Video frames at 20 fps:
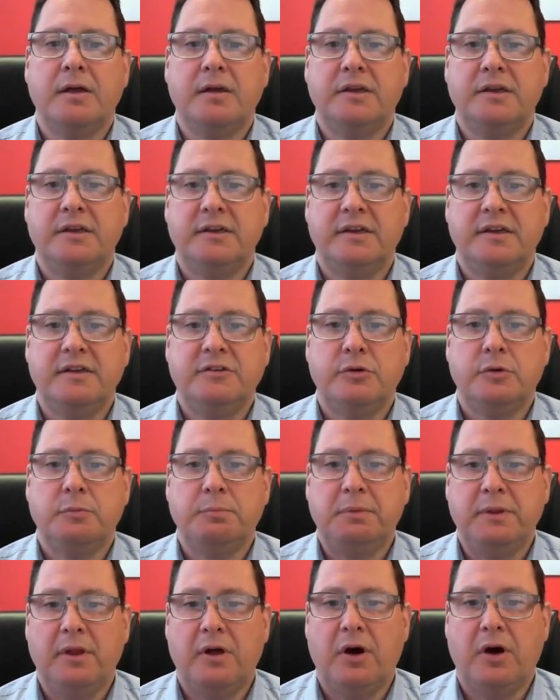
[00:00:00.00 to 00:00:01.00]
You need to
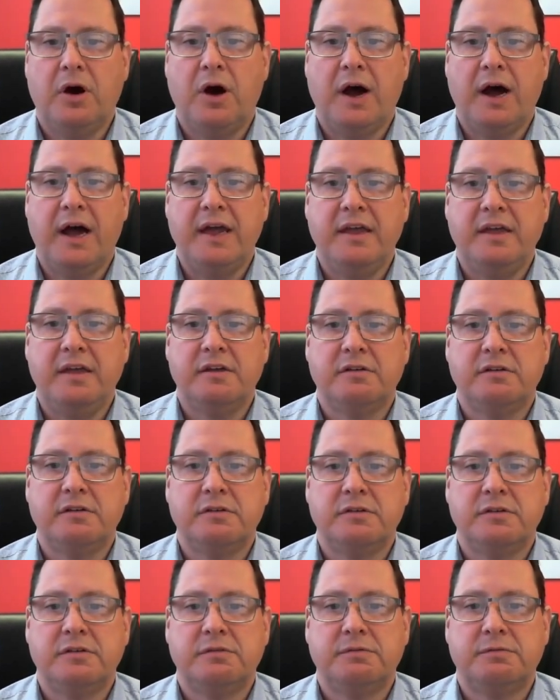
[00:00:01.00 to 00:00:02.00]
apply
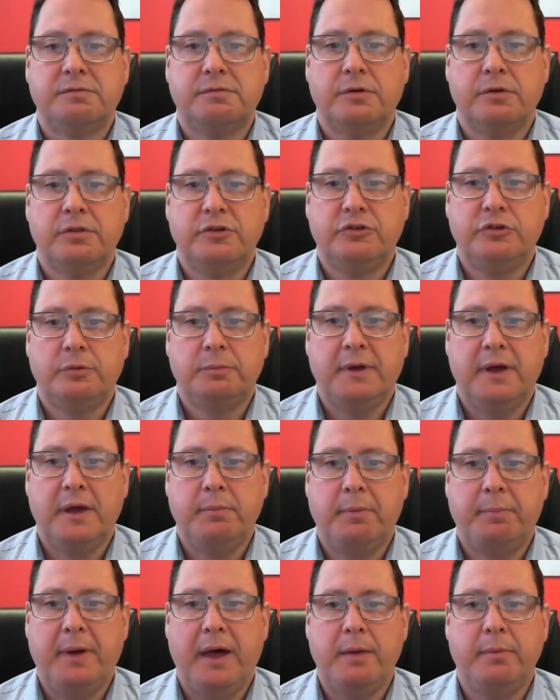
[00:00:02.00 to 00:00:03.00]
for the
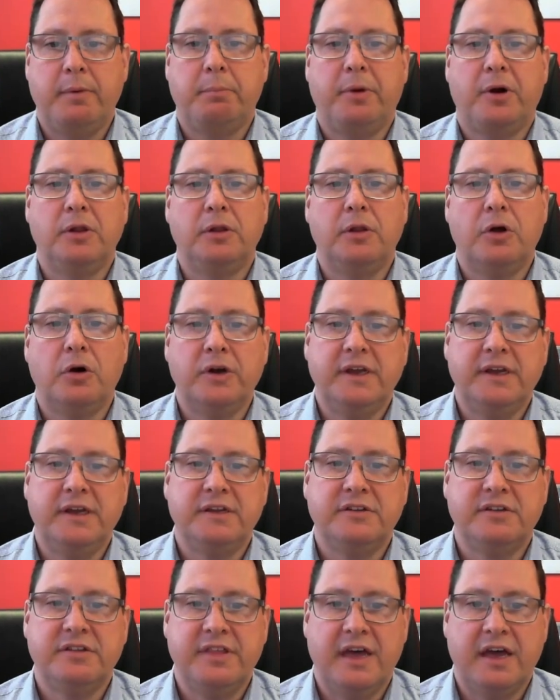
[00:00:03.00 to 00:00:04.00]
JobKeeper payment by logging
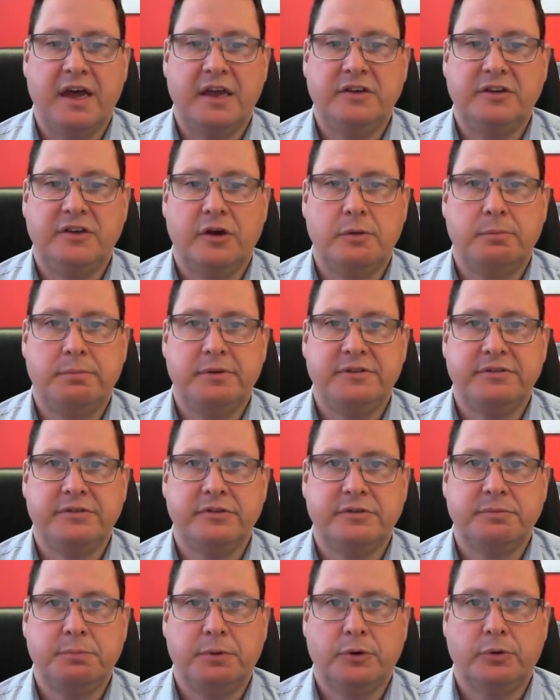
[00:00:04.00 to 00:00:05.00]
into the ATO
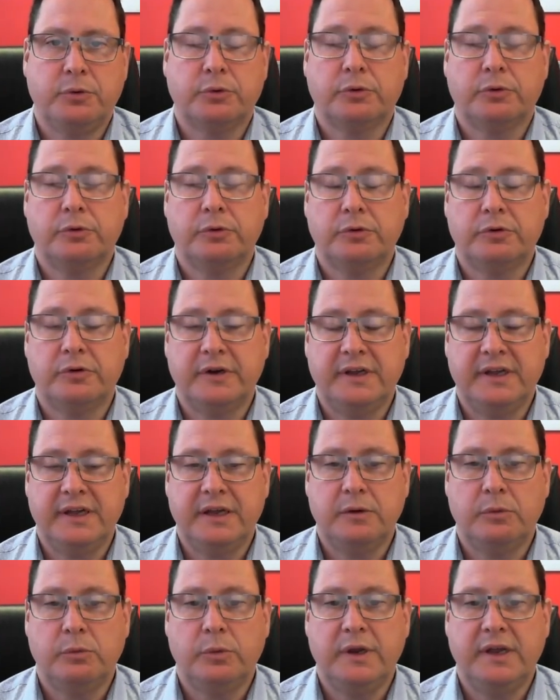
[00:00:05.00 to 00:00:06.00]
business portal, or
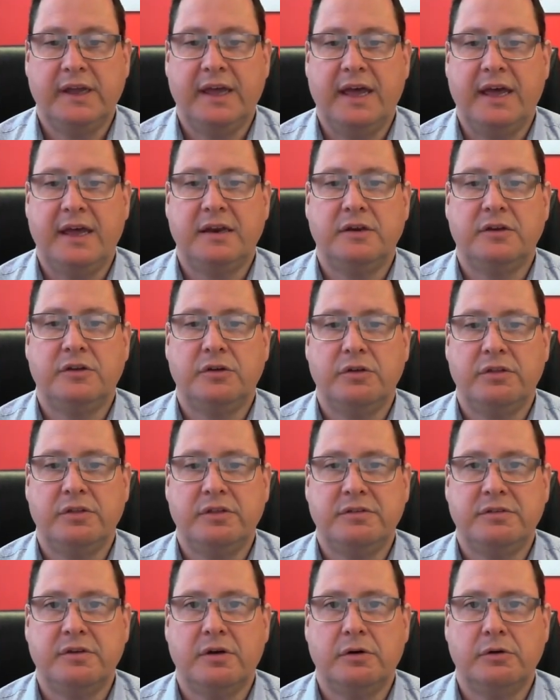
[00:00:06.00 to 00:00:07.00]
again, we can do
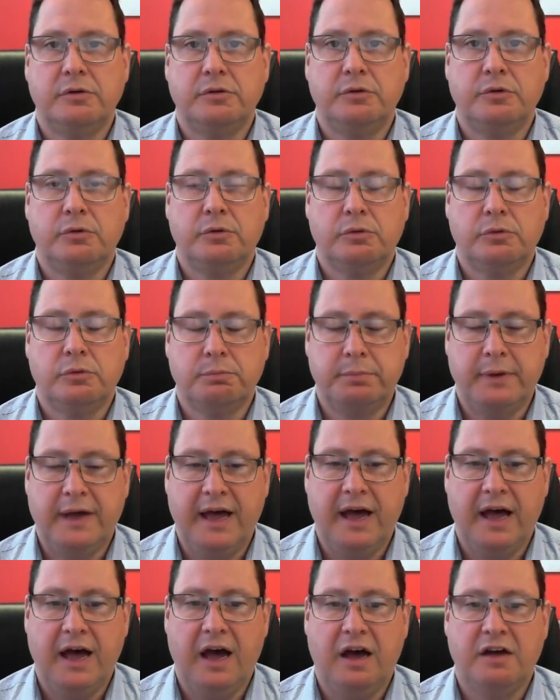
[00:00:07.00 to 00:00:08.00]
this on your
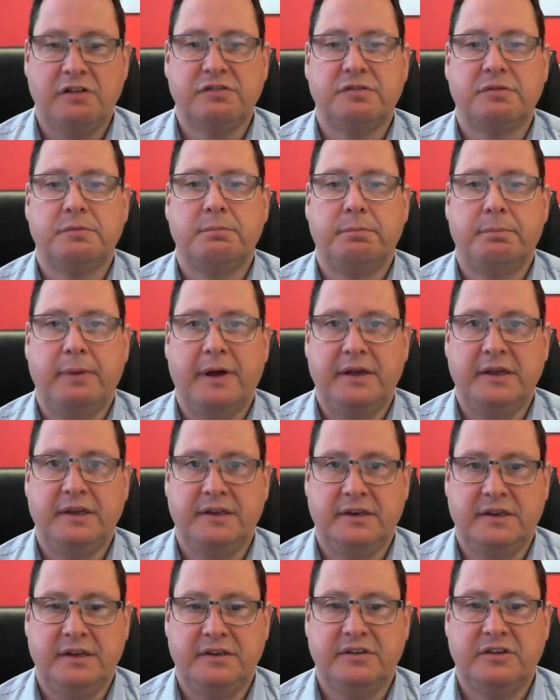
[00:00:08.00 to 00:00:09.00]
behalf, but you
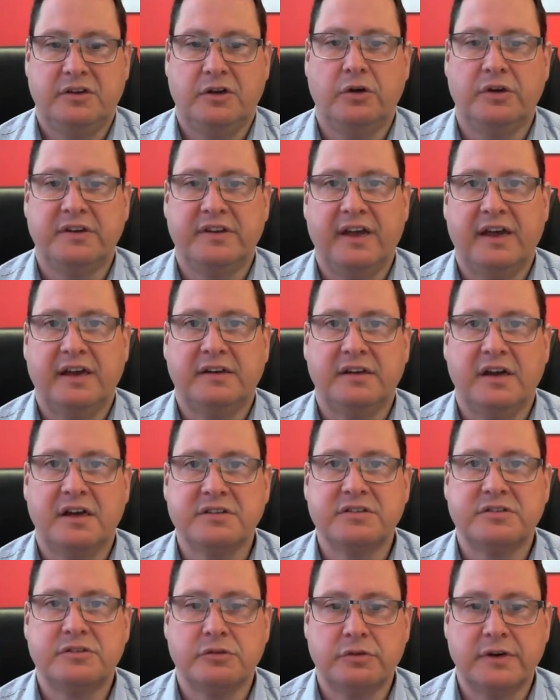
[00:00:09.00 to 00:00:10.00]
need to contact
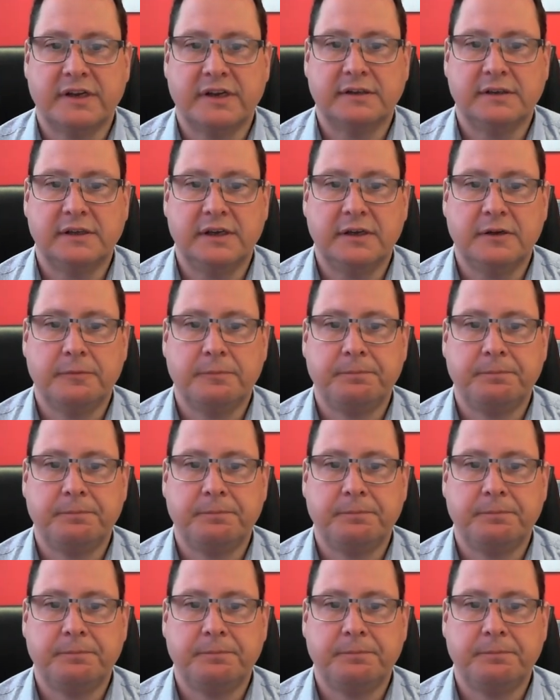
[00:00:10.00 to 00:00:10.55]
us directly.